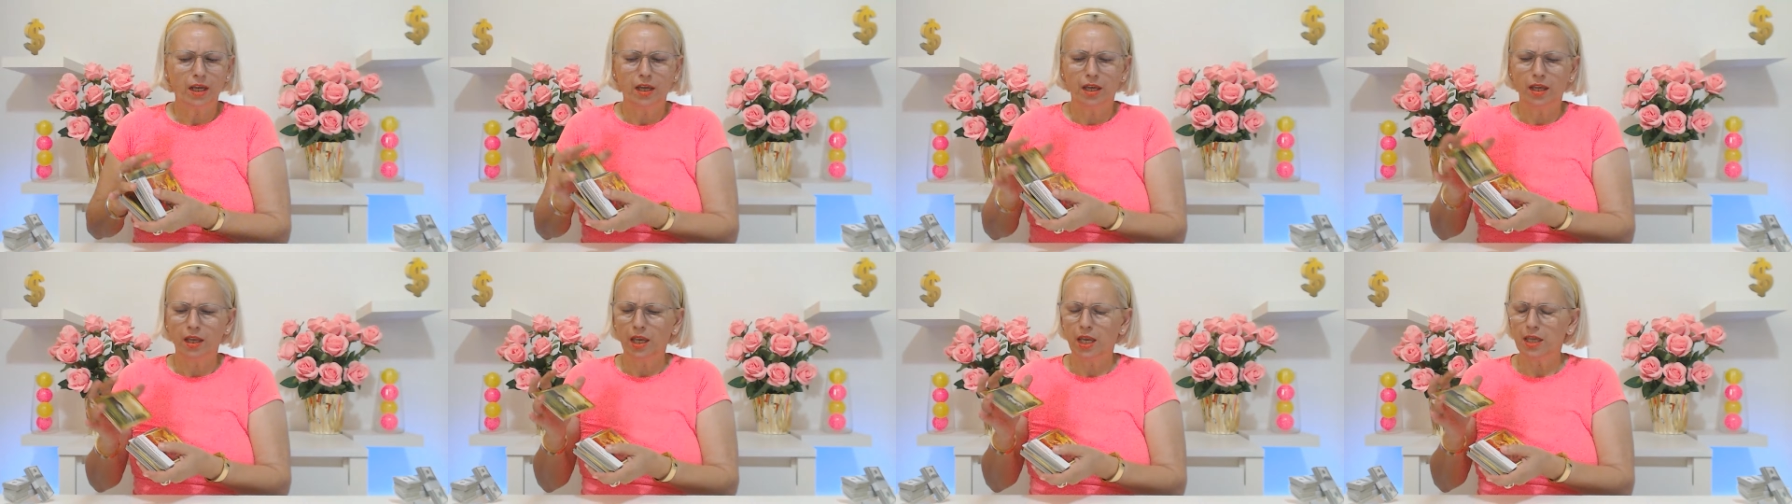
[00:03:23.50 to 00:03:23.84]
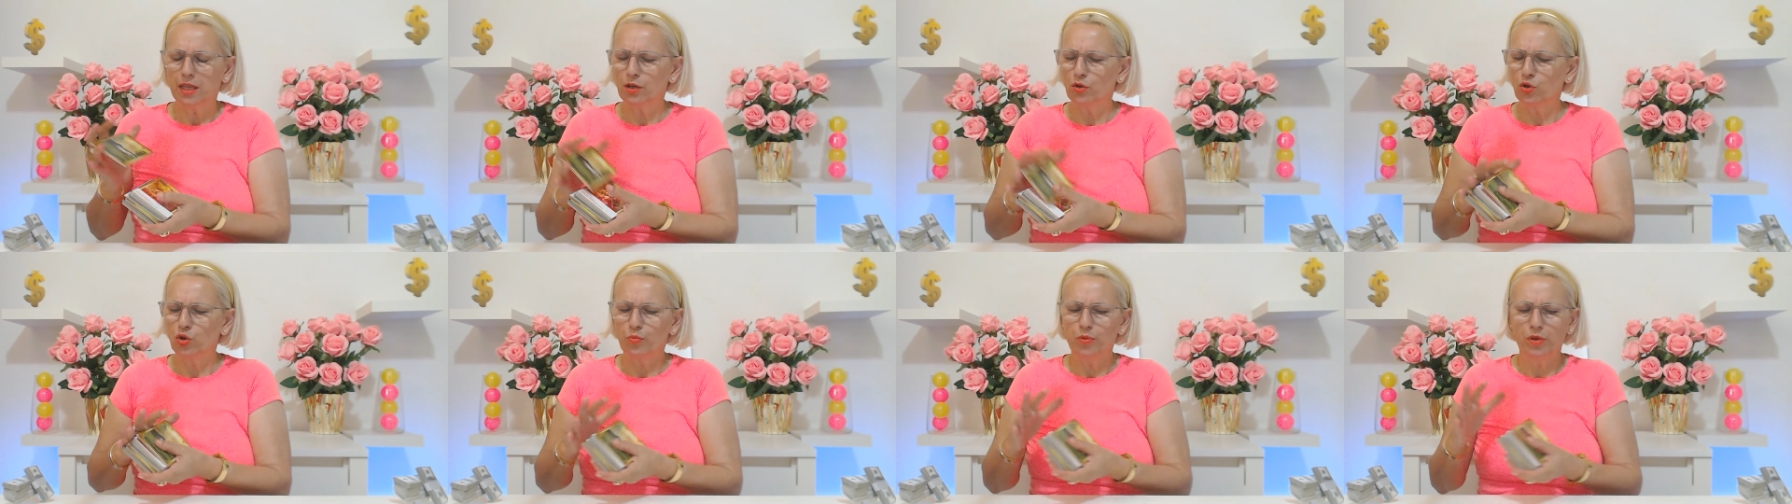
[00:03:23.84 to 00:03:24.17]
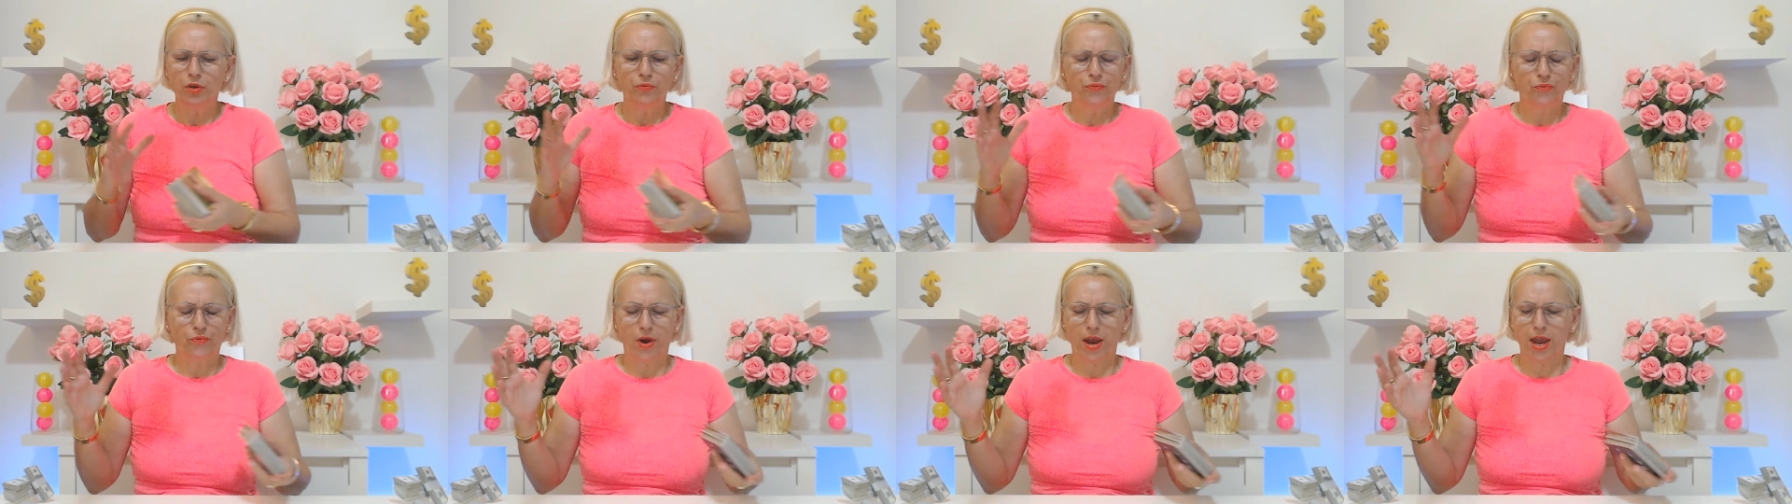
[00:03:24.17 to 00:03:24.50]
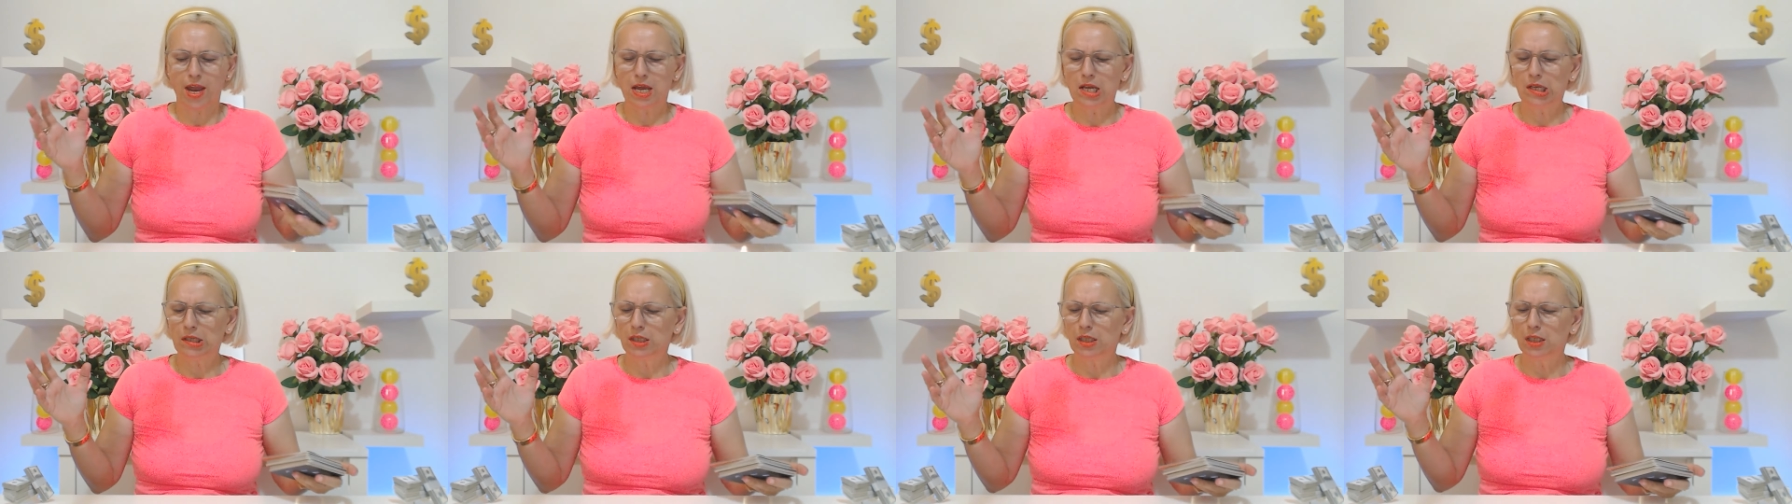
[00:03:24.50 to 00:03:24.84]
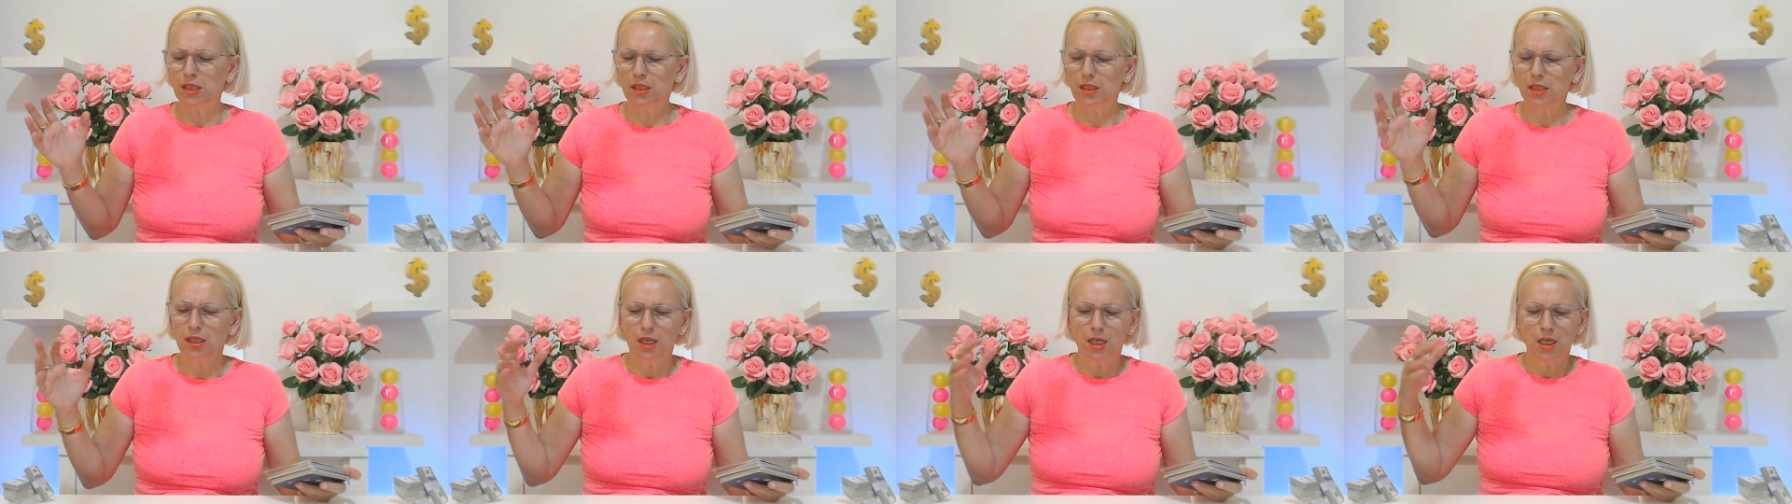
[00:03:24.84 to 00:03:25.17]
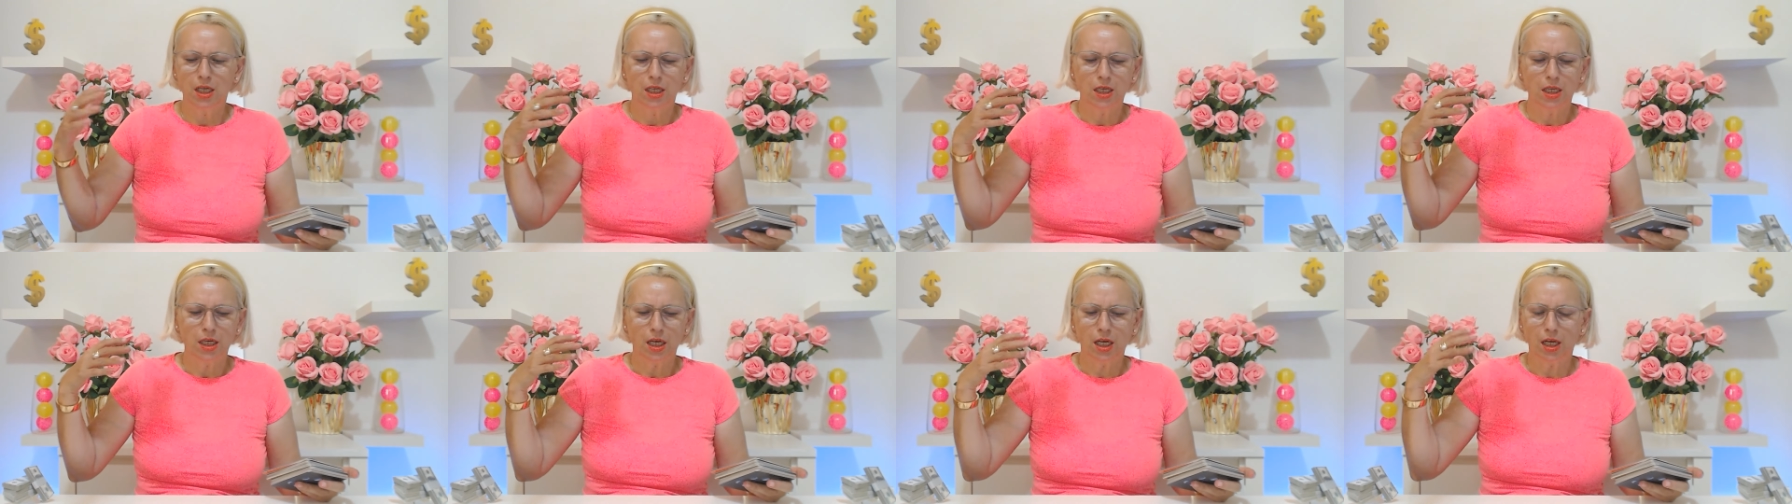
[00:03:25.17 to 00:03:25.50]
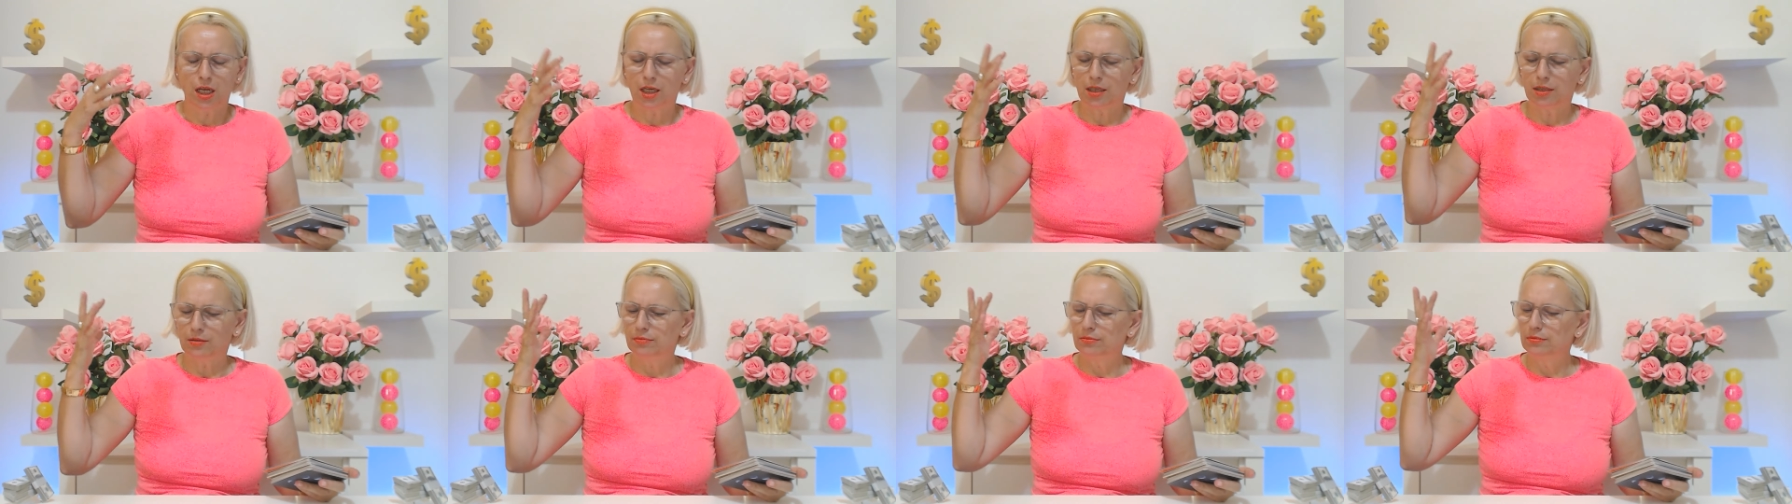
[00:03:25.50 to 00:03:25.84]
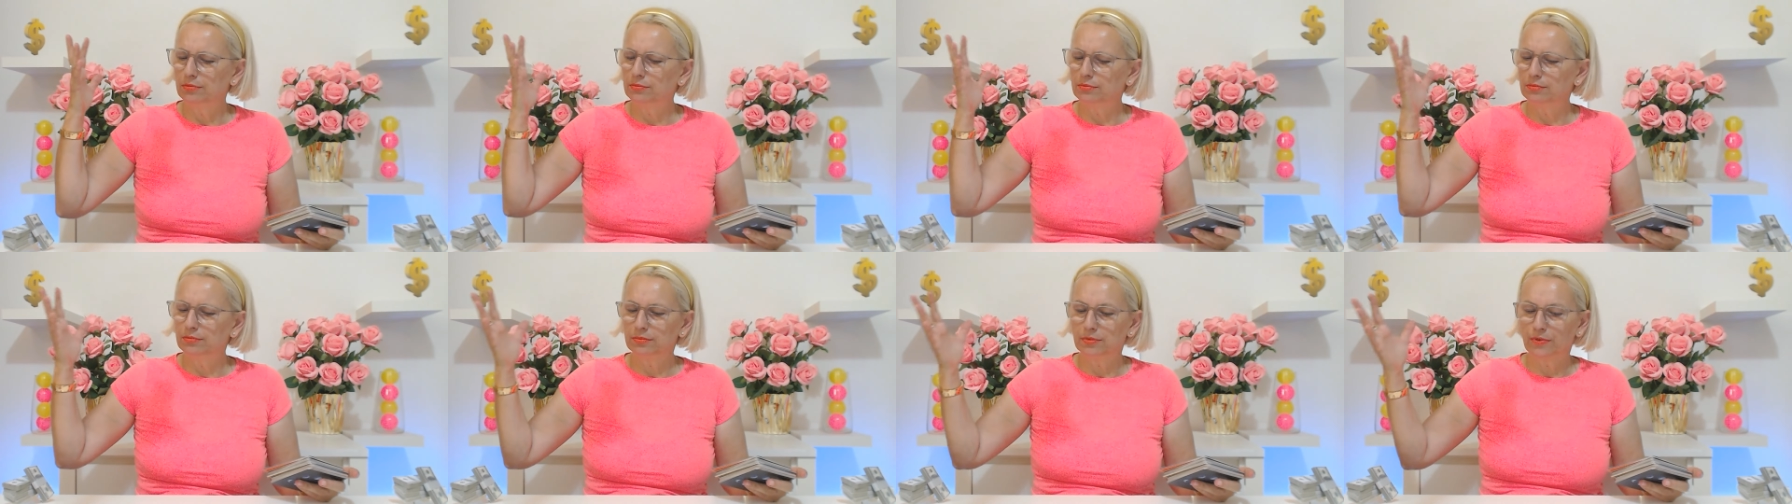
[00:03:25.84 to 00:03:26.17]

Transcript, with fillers: either could be friends, um,